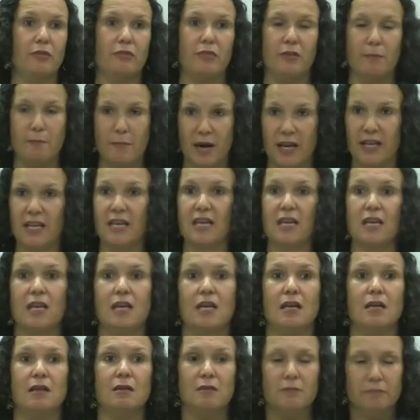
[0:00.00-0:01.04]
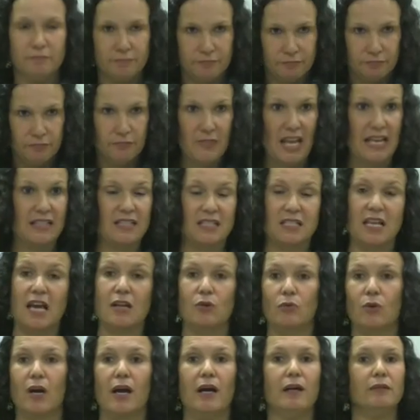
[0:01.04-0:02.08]
the money, et
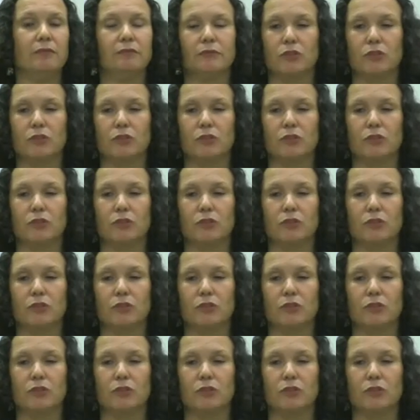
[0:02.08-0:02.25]
cetera.